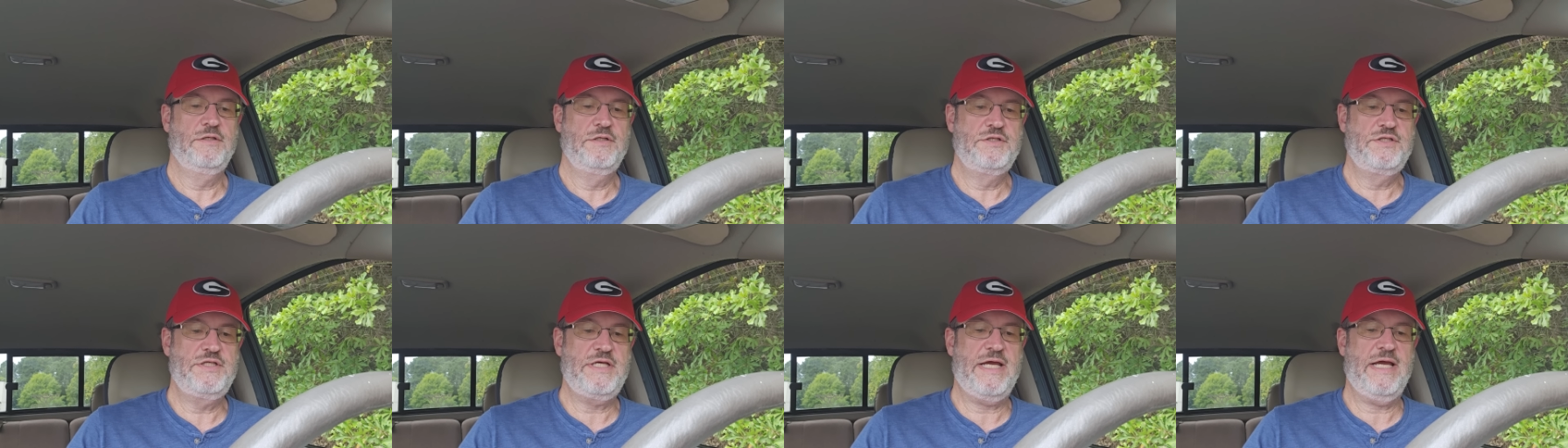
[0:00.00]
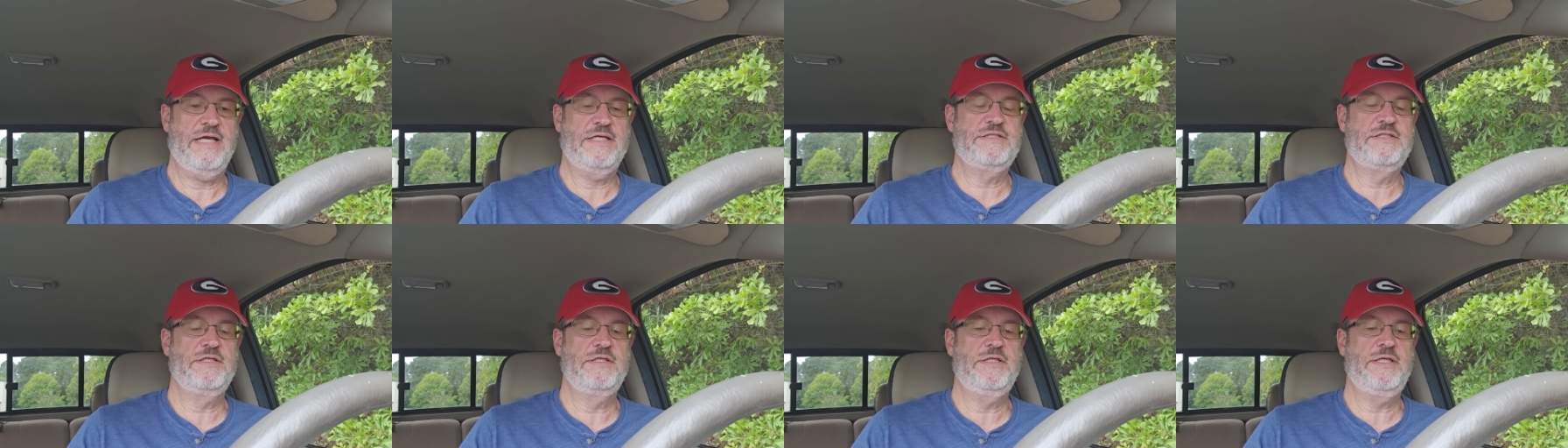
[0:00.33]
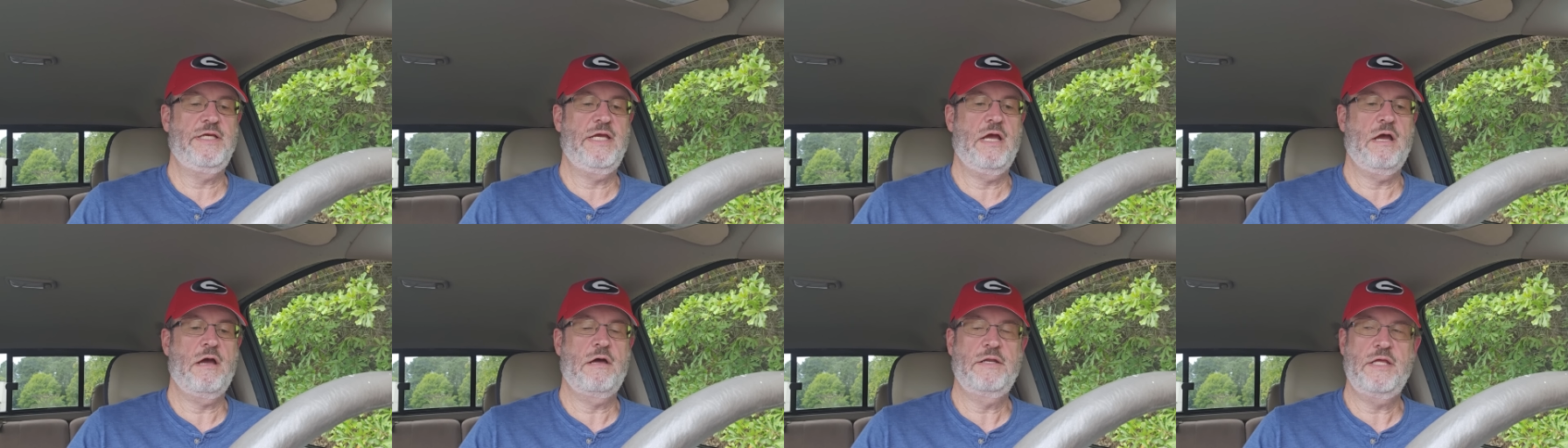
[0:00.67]
Jackson
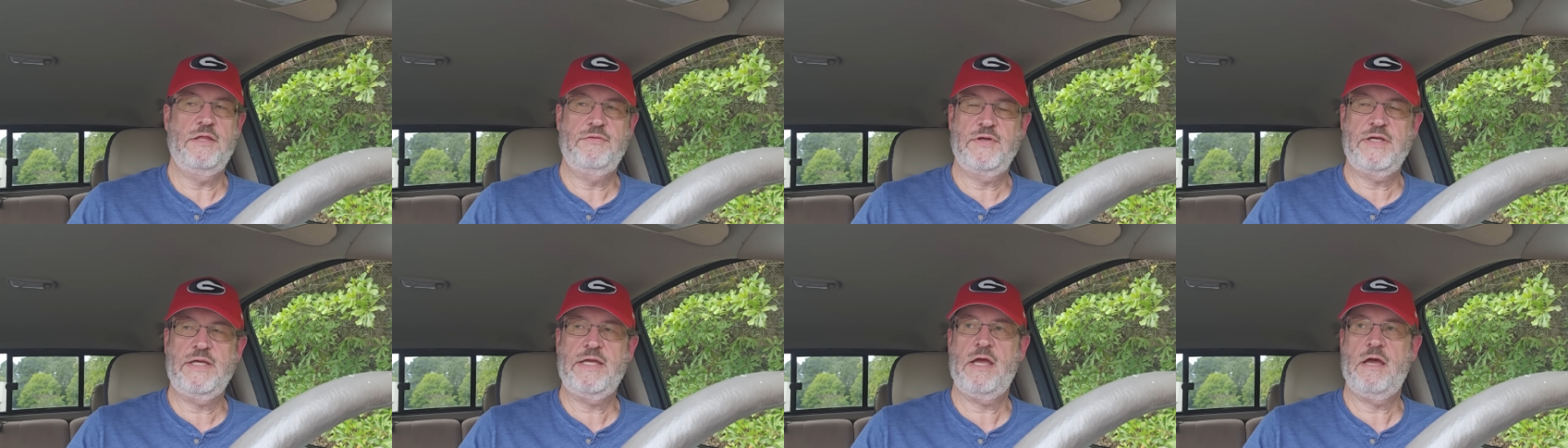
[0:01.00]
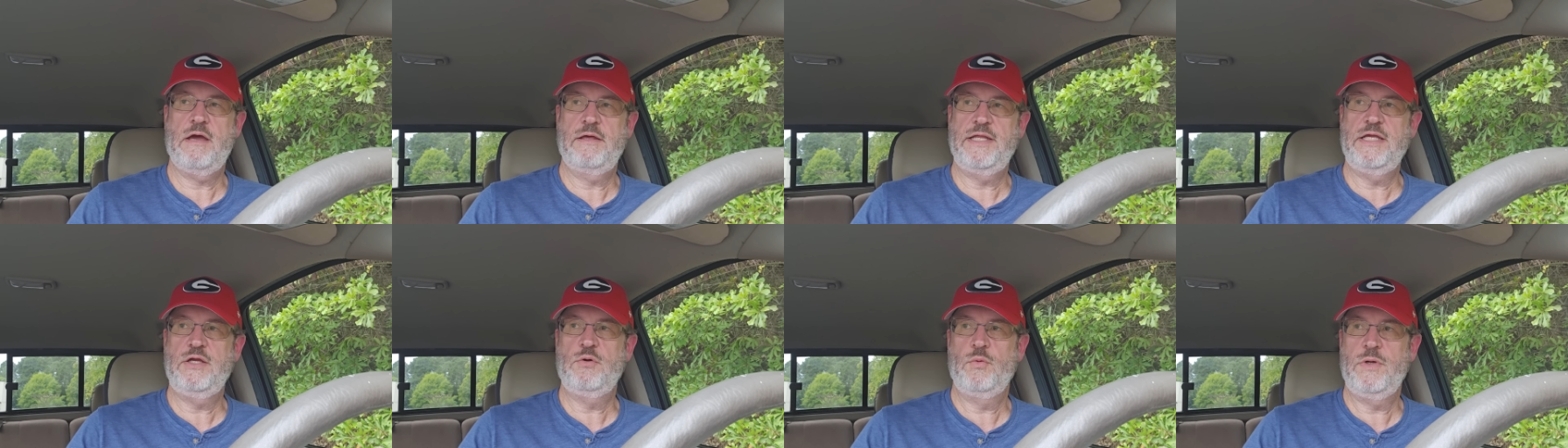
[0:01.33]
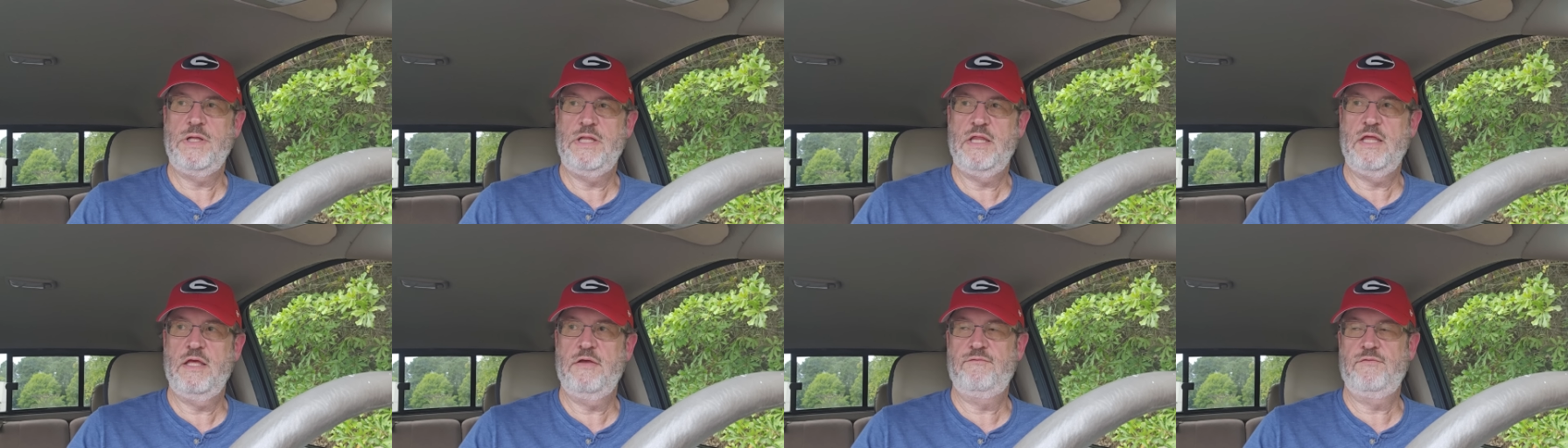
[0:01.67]
County, the county
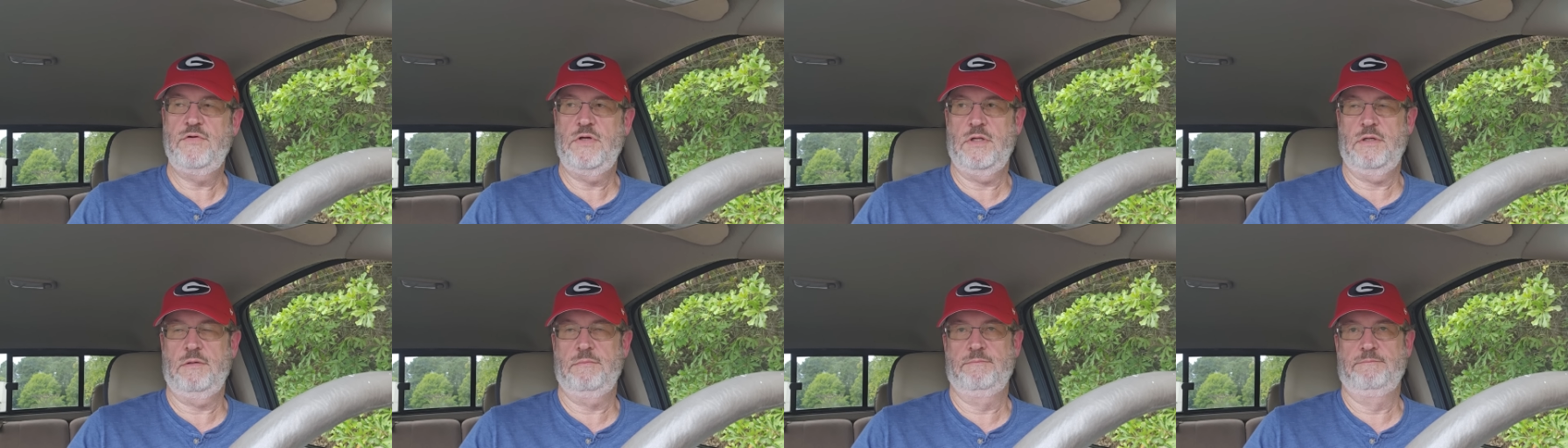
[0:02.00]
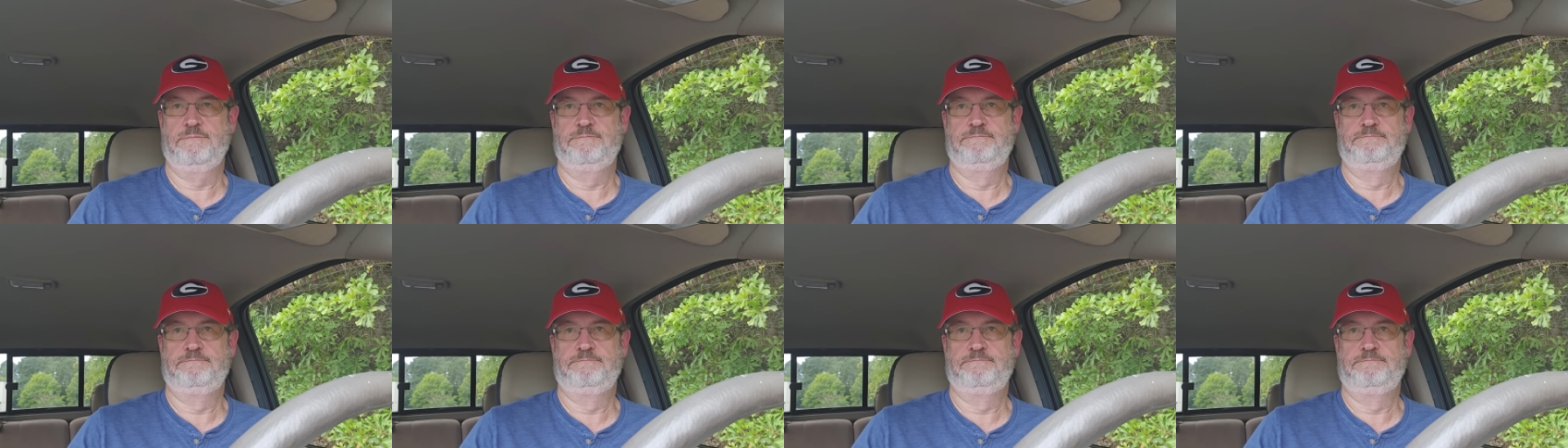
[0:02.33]
we live in.